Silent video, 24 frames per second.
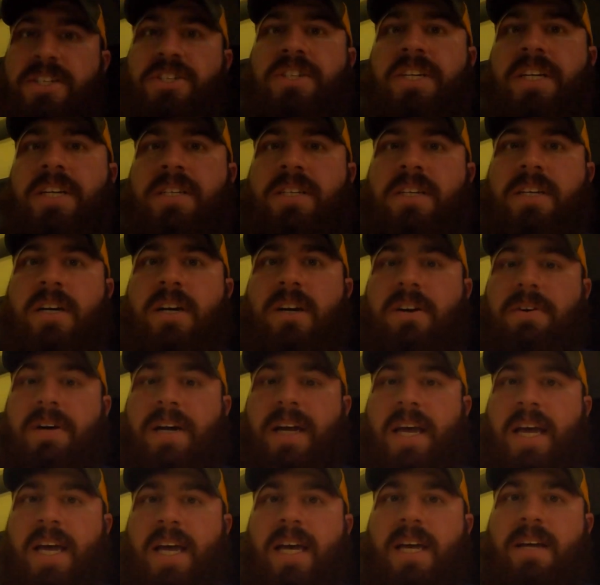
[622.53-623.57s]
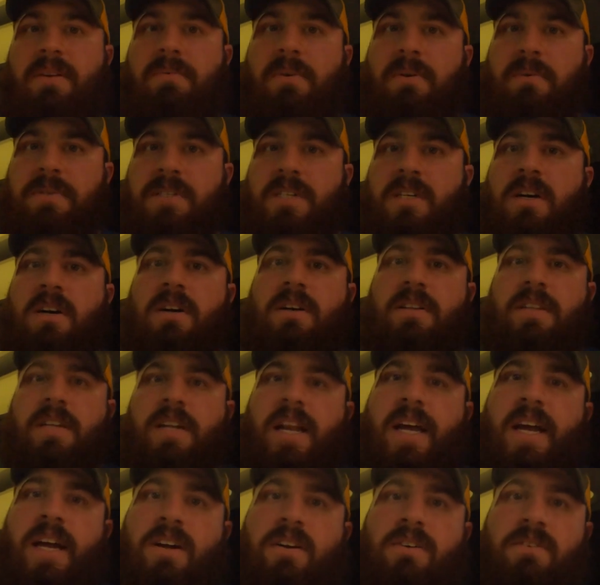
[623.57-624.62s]
GTO, I had what was called an
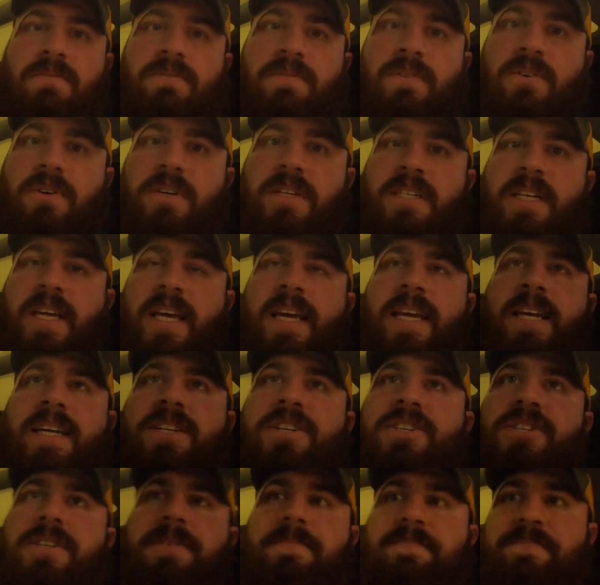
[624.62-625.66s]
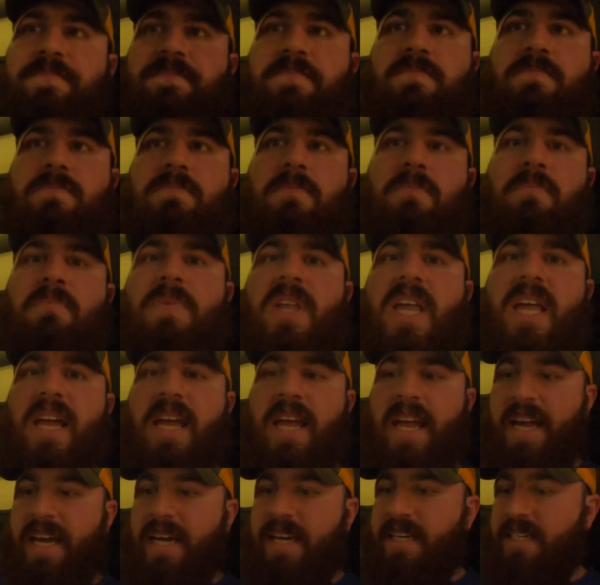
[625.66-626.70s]
Aeroforce gauge,
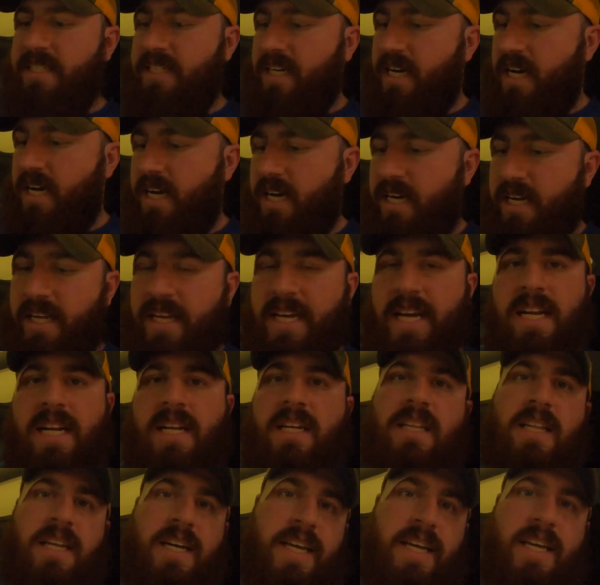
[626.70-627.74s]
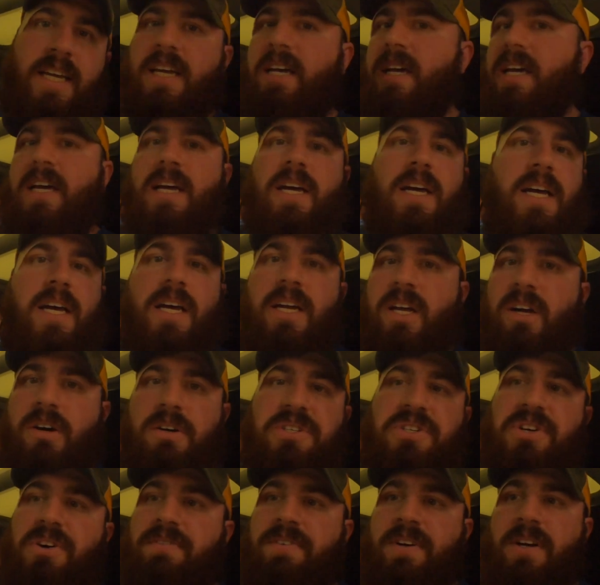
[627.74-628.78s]
and it kind of like
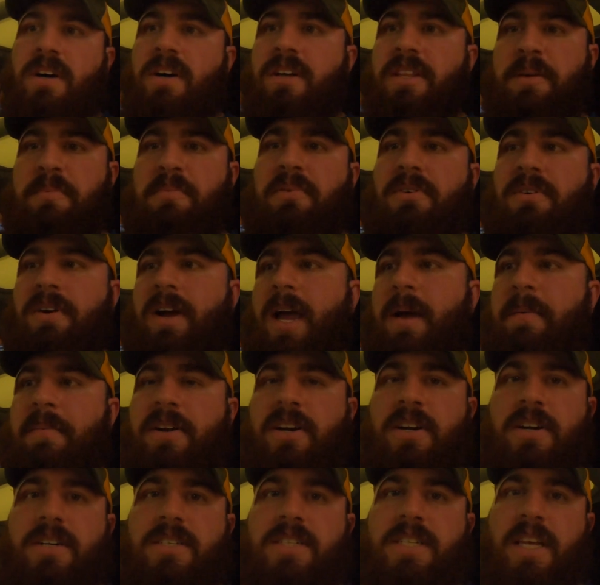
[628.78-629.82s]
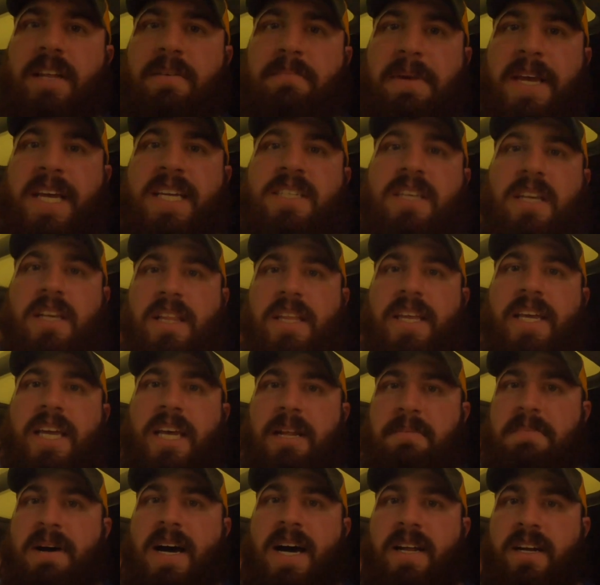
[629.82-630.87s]
goes over all the parameters. It basically
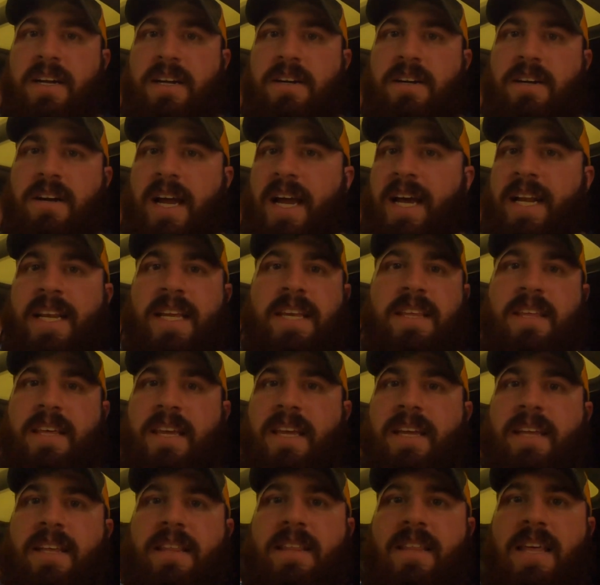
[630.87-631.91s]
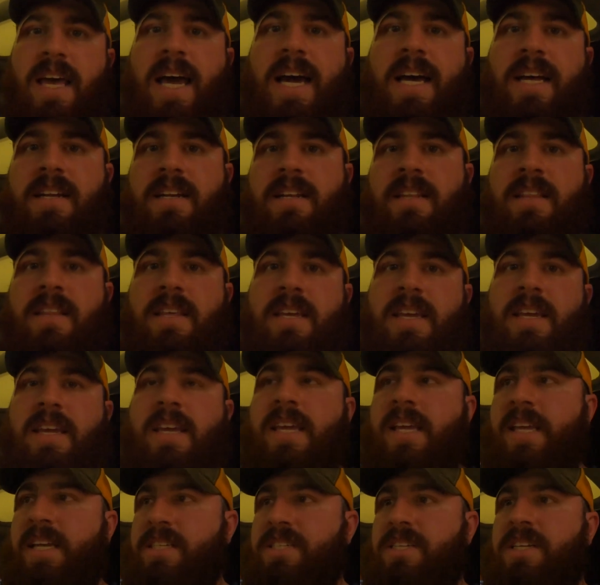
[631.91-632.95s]
can monitor anything that
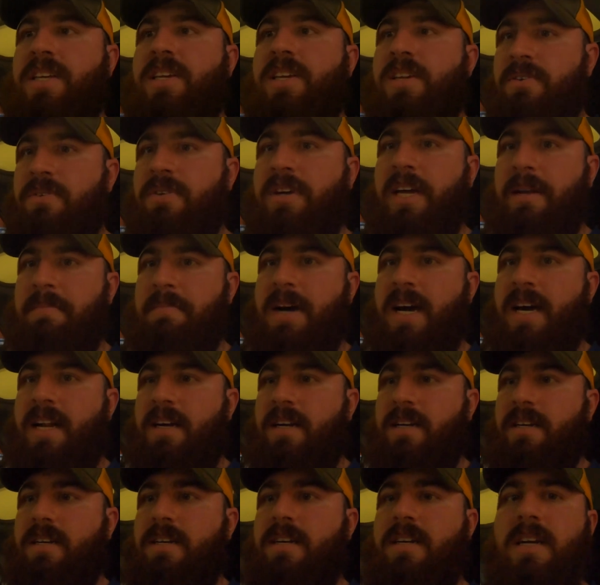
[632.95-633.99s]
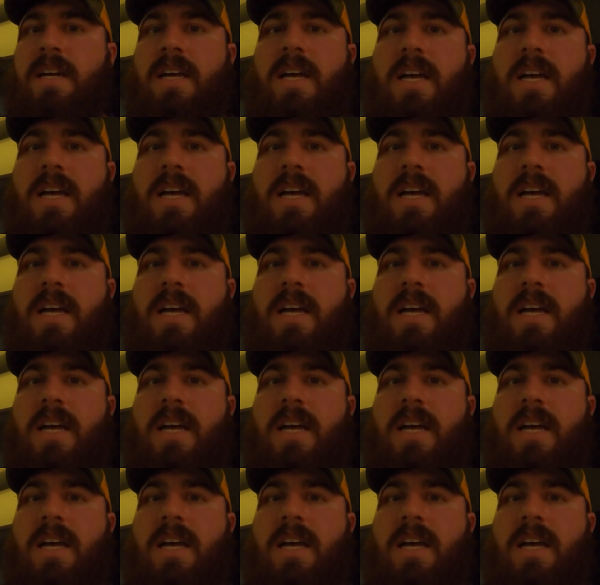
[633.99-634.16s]
the ECU can monitor.